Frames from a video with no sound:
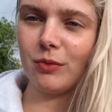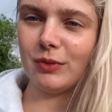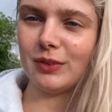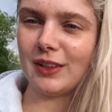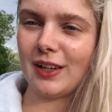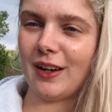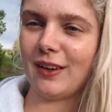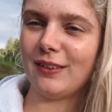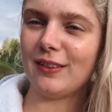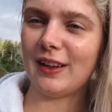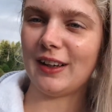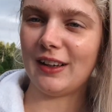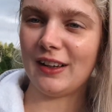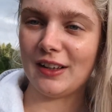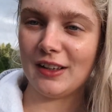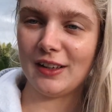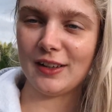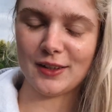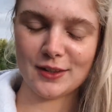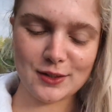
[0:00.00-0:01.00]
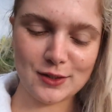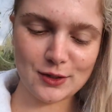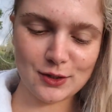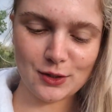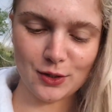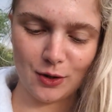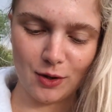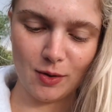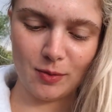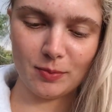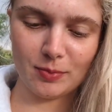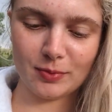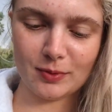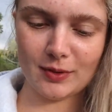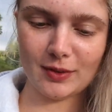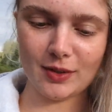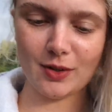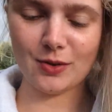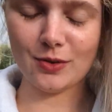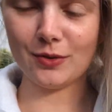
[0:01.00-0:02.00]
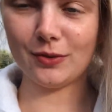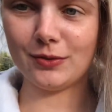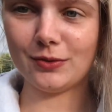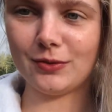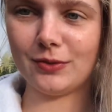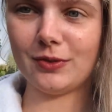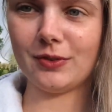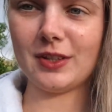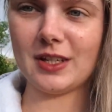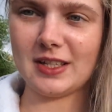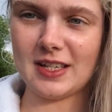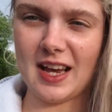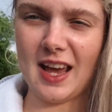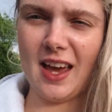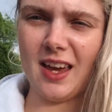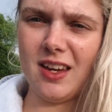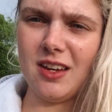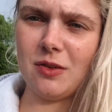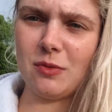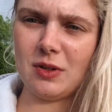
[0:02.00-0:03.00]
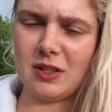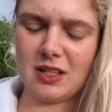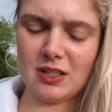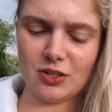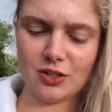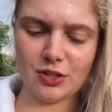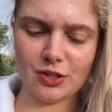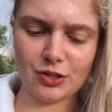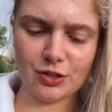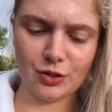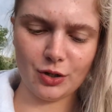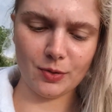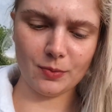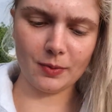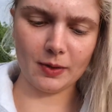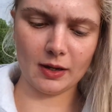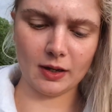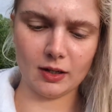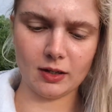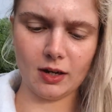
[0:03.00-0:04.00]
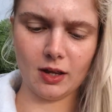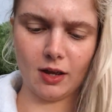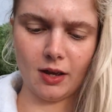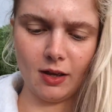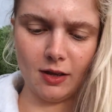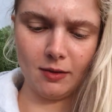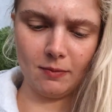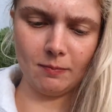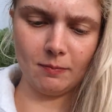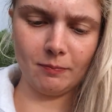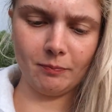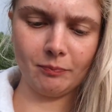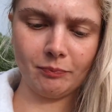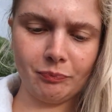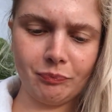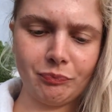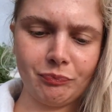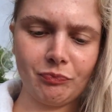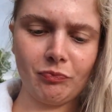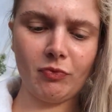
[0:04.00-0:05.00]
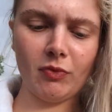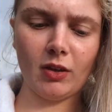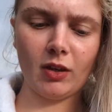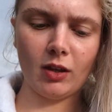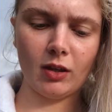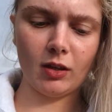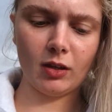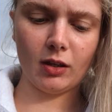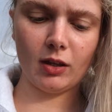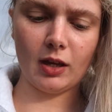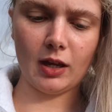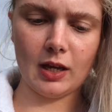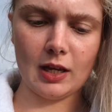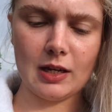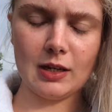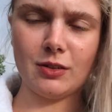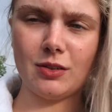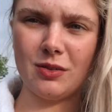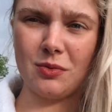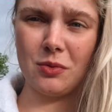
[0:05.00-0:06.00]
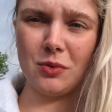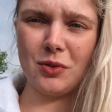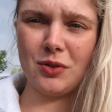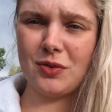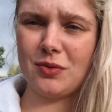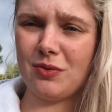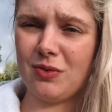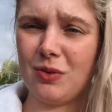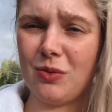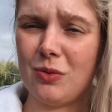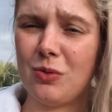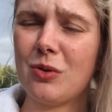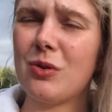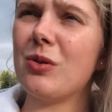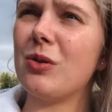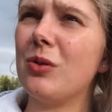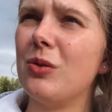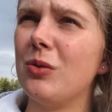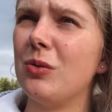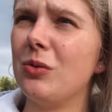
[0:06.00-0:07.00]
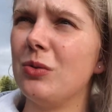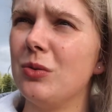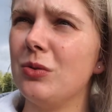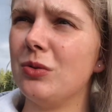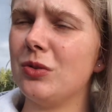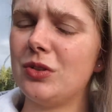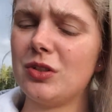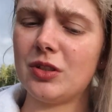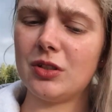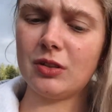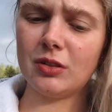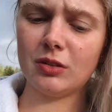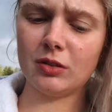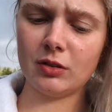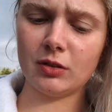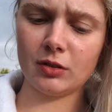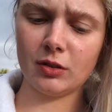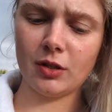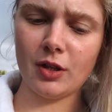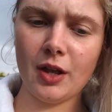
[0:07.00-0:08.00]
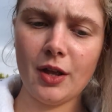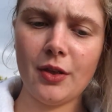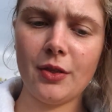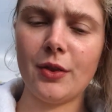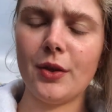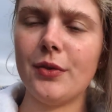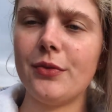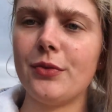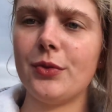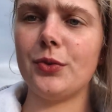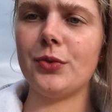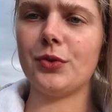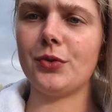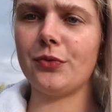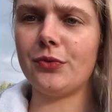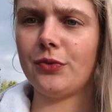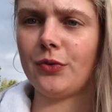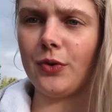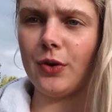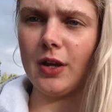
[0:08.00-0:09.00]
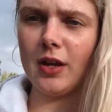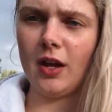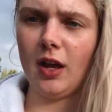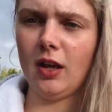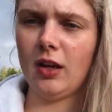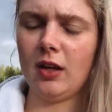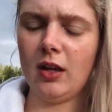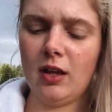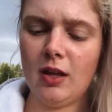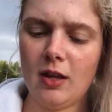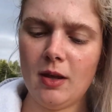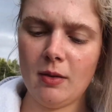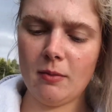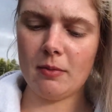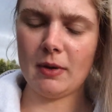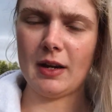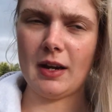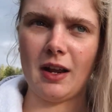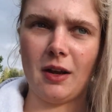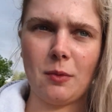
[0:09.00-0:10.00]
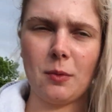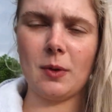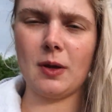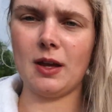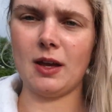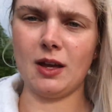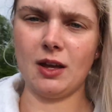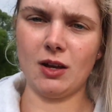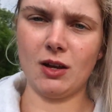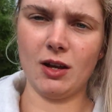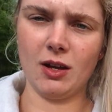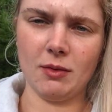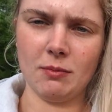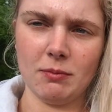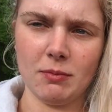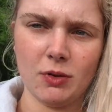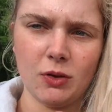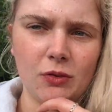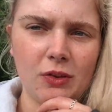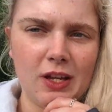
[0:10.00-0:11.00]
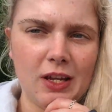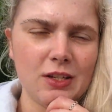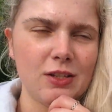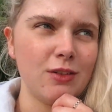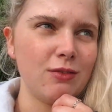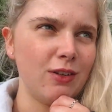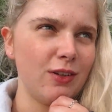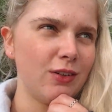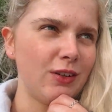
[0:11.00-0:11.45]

We're now at our last stop of the day. We did just stop at um, a little waterfall called the Falls of Foyer, but now we're um, on the edge of